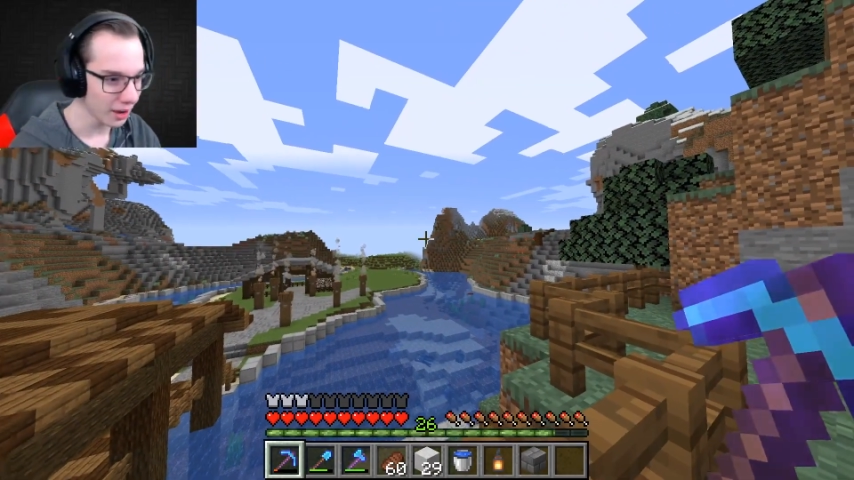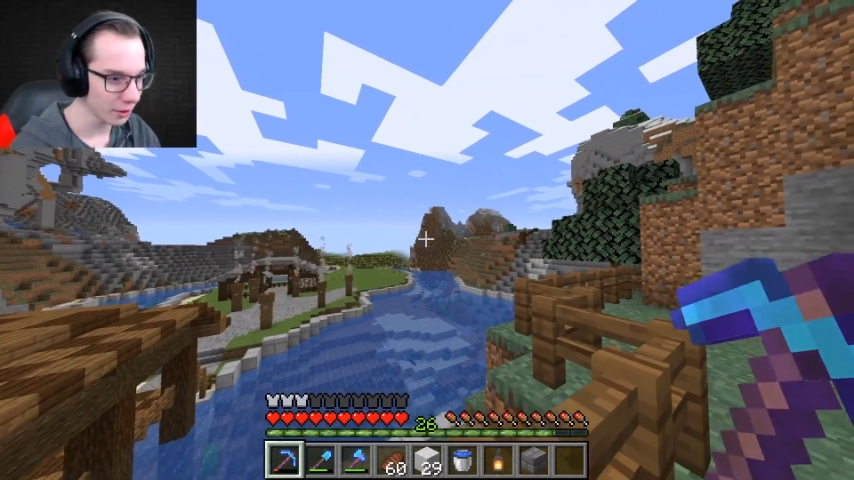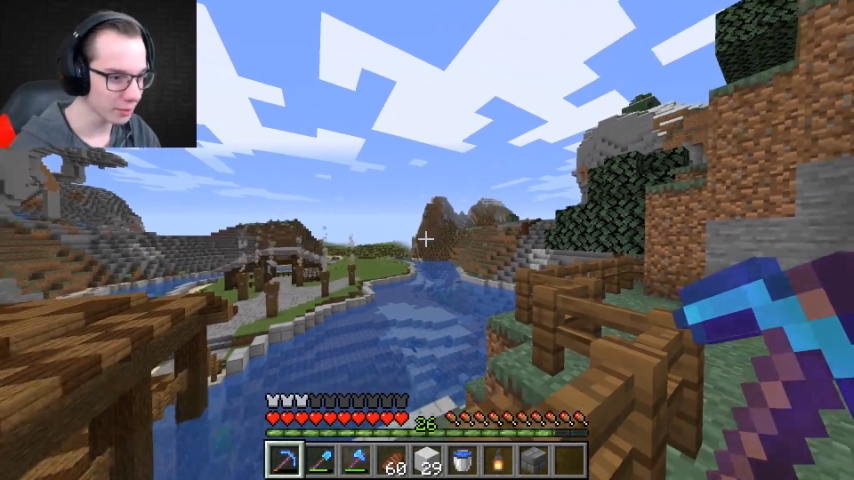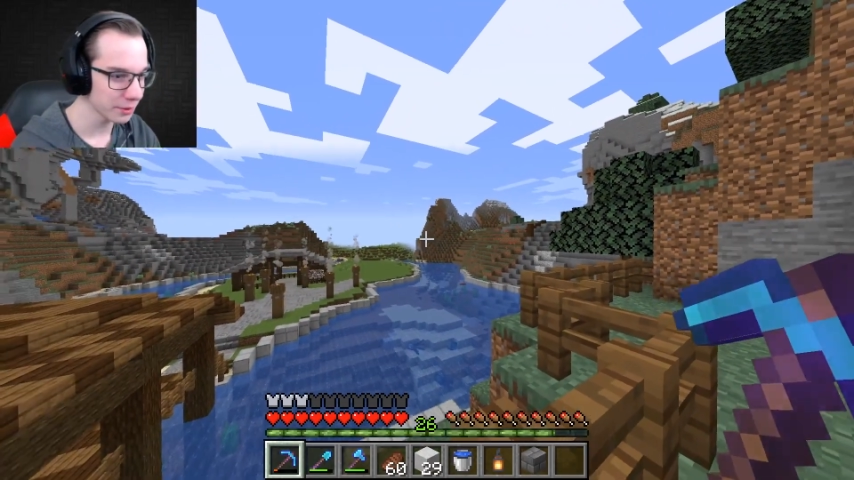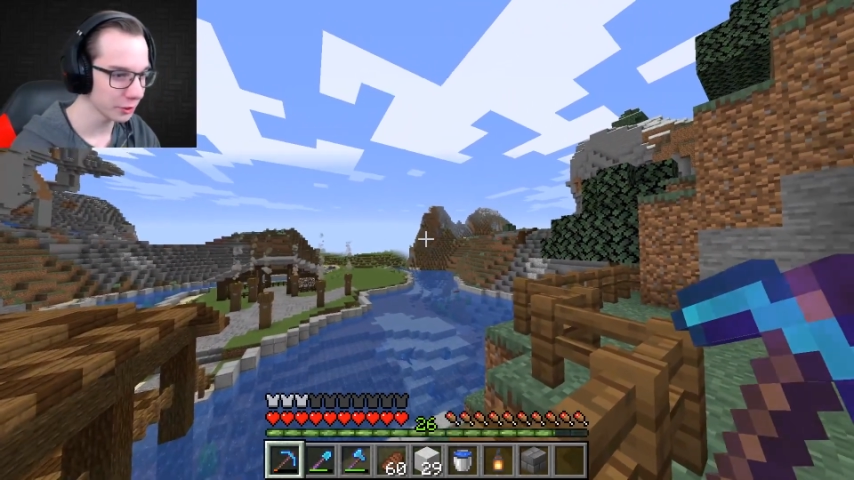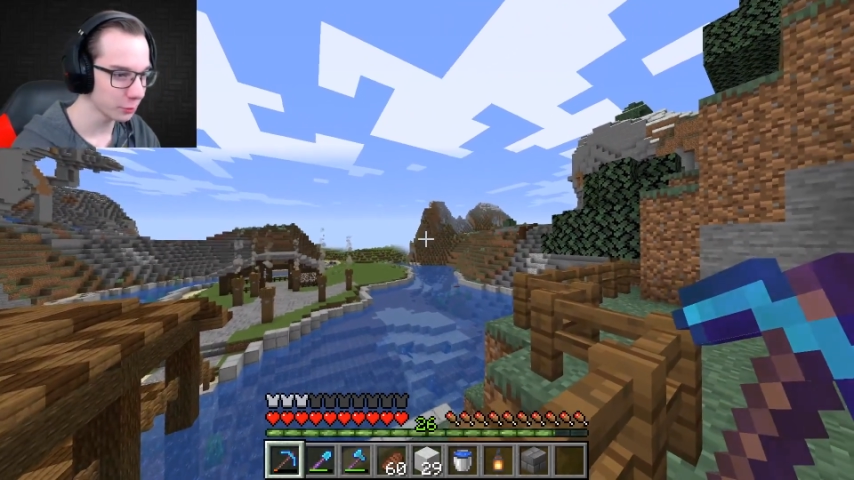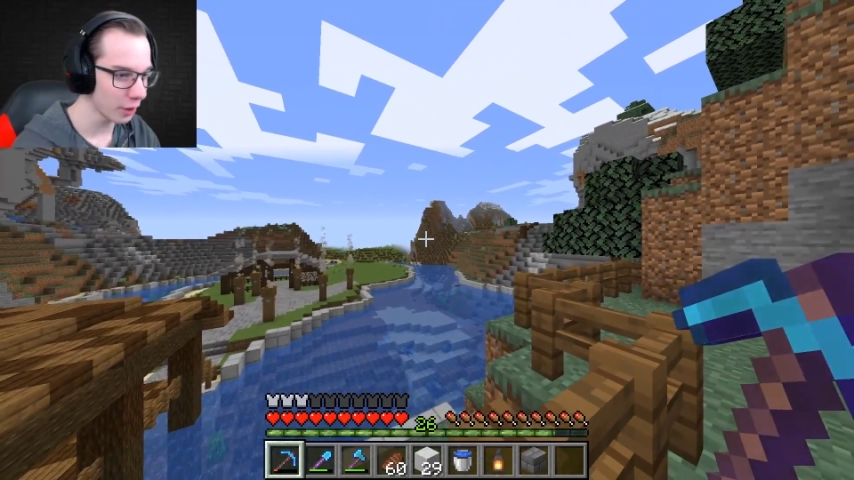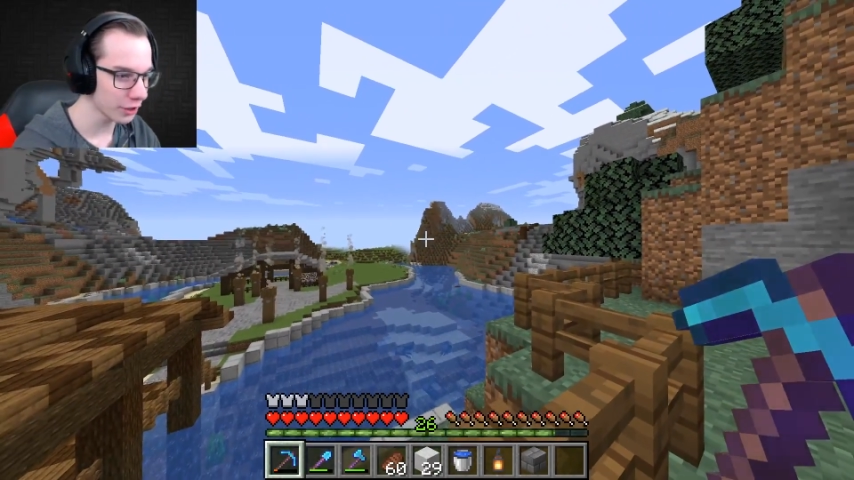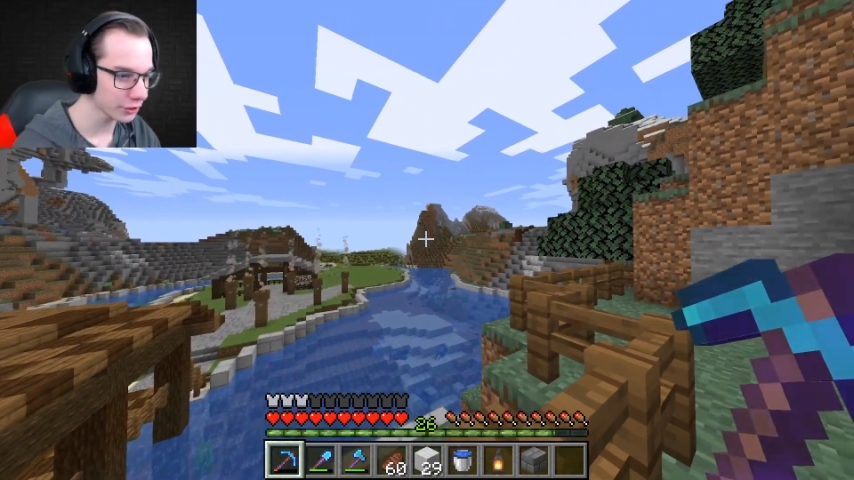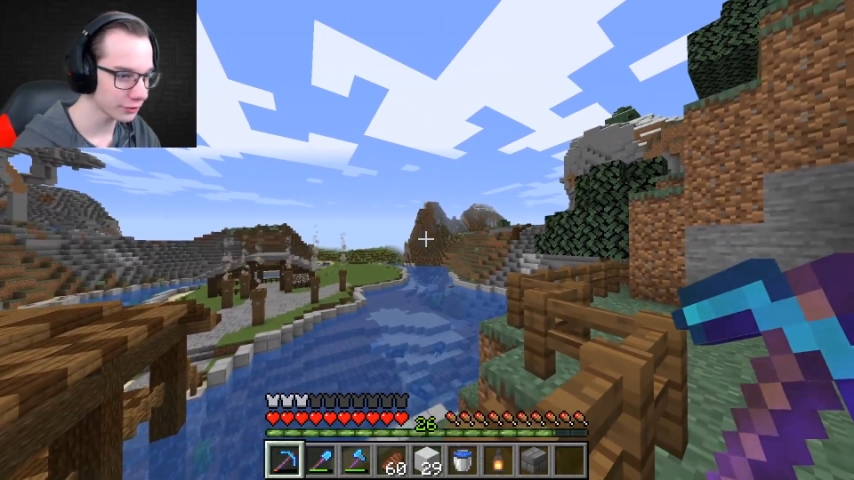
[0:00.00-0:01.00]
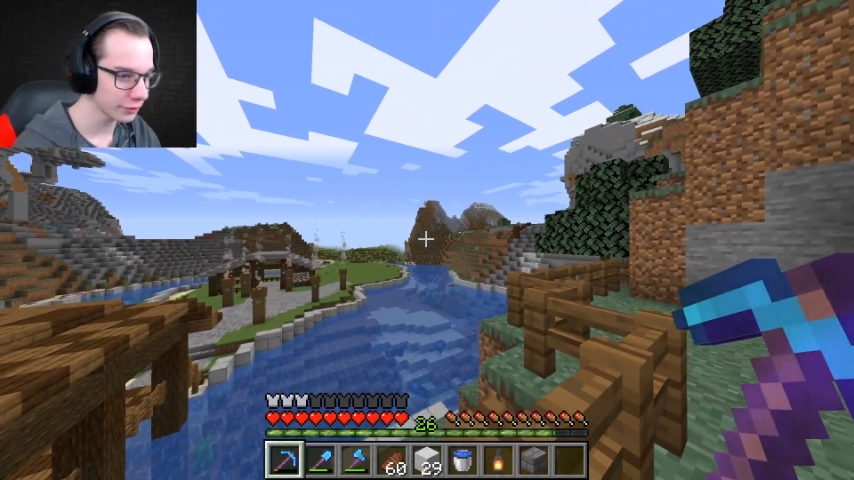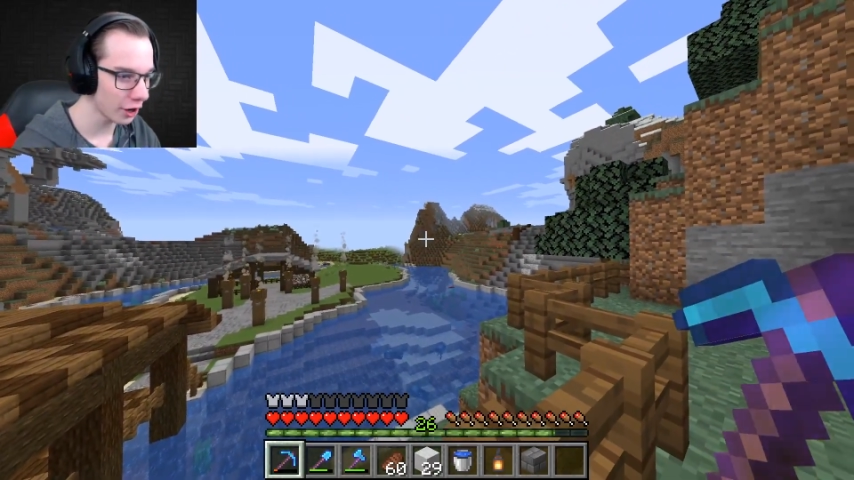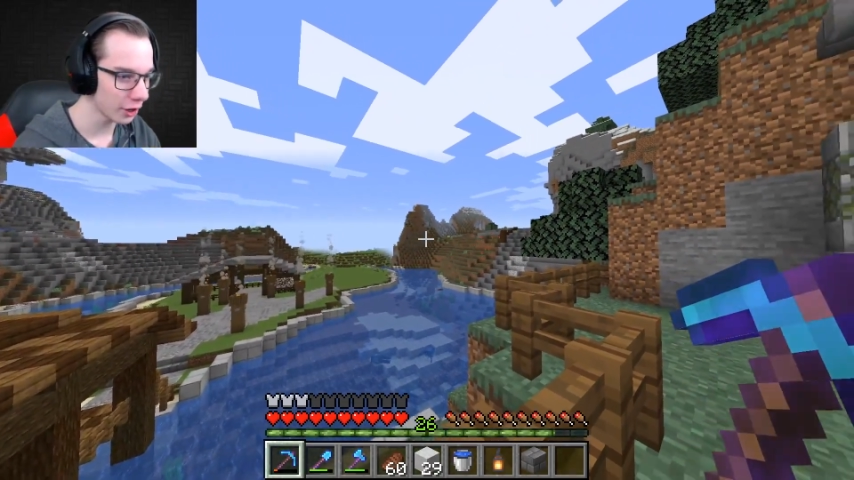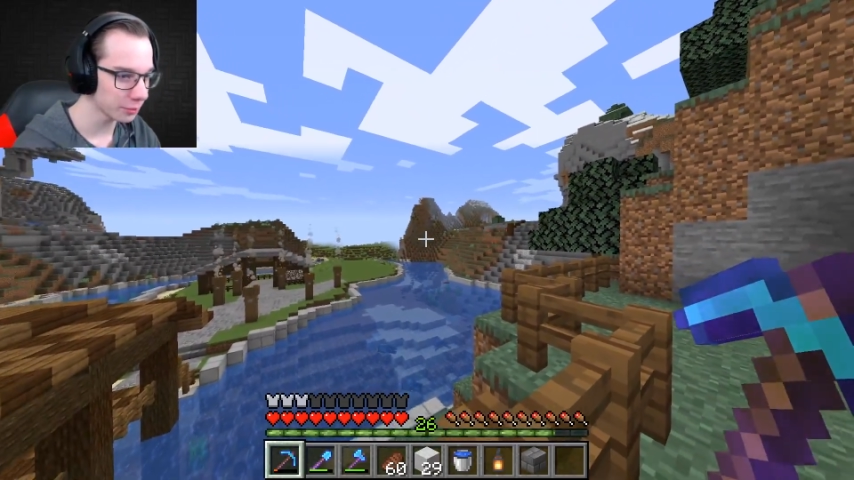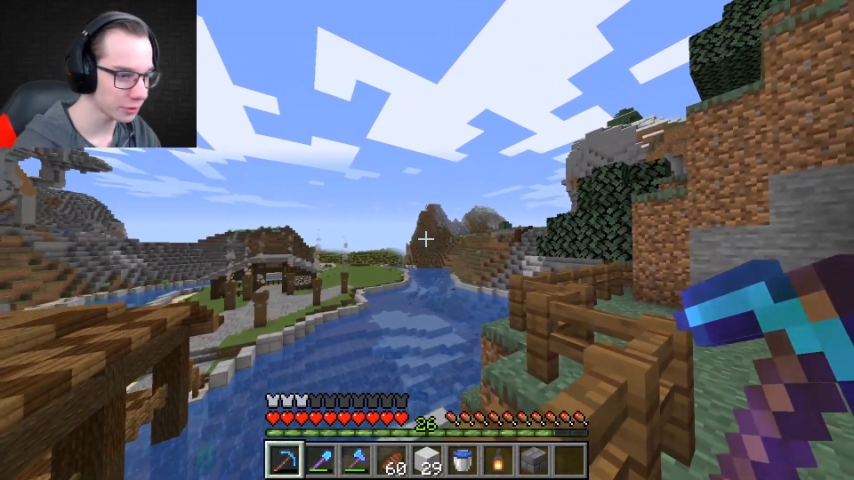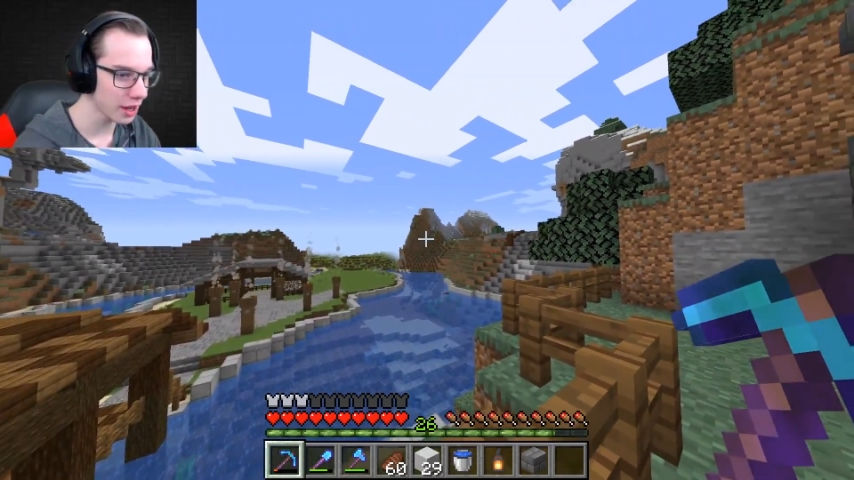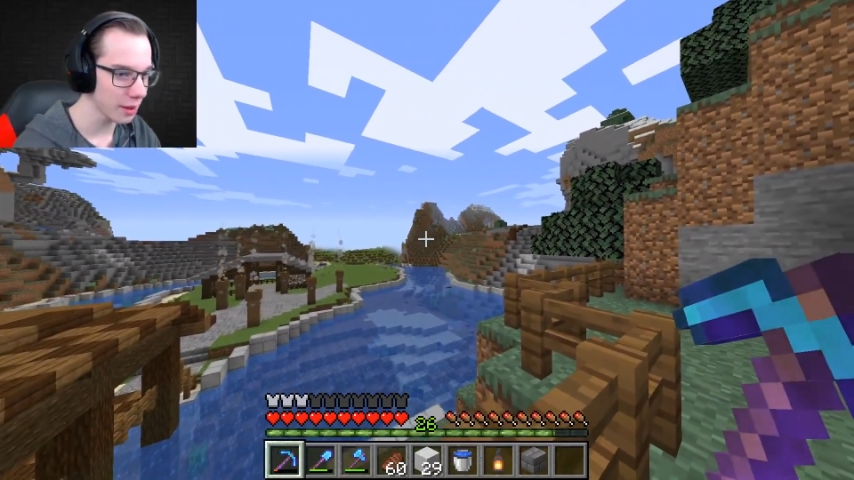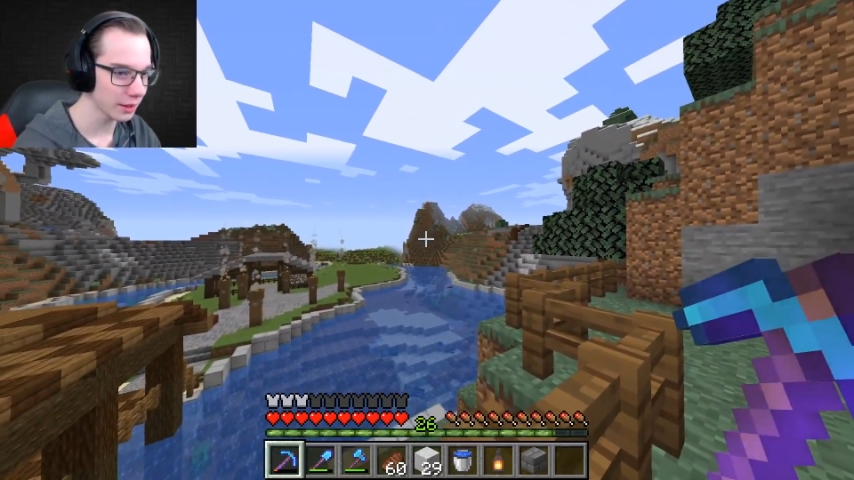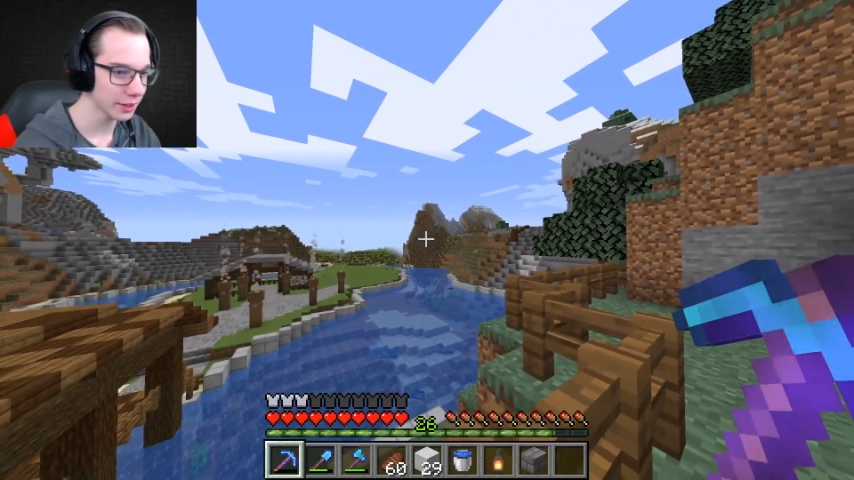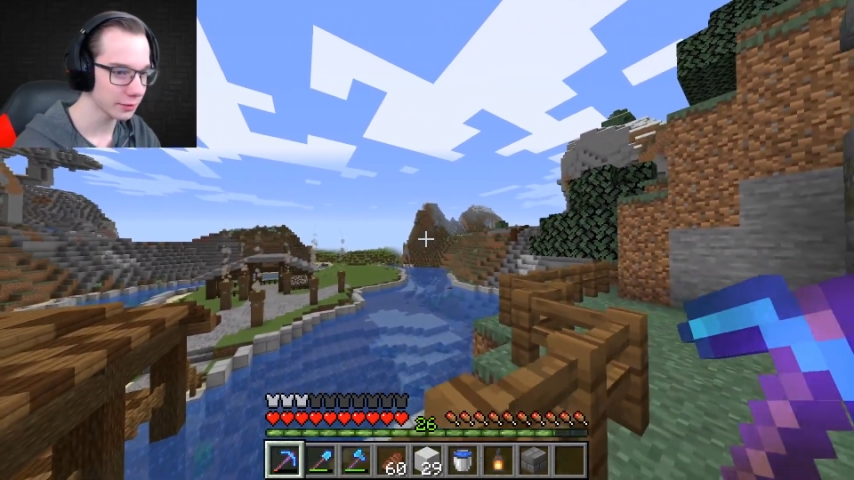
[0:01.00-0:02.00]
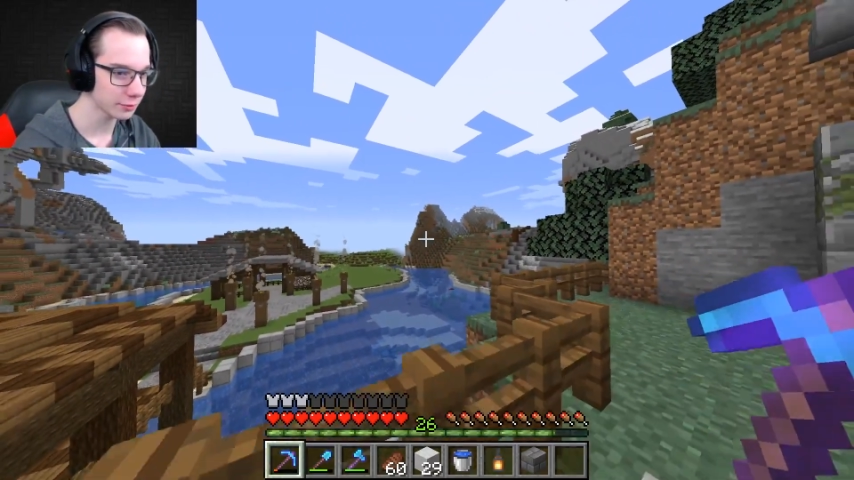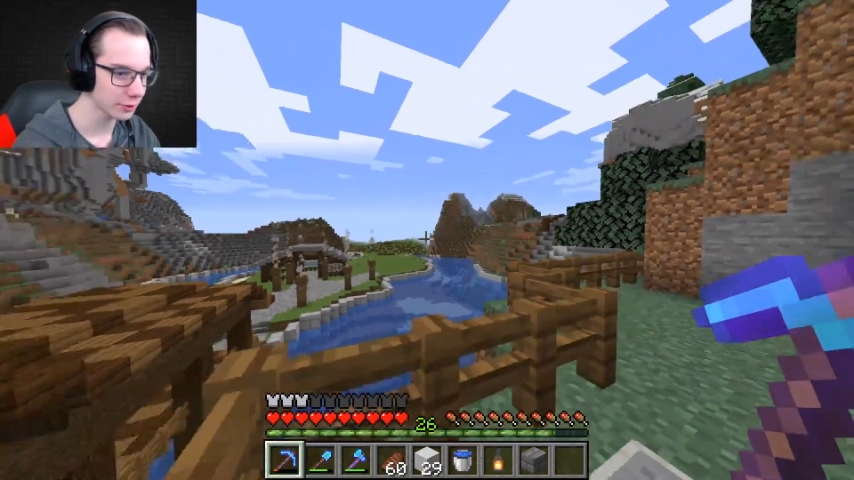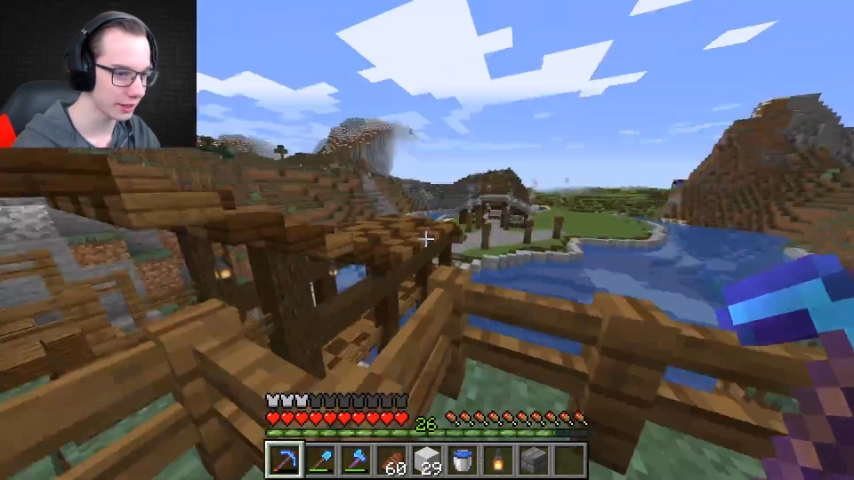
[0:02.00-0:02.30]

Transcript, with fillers: I want to build a waterfall probably like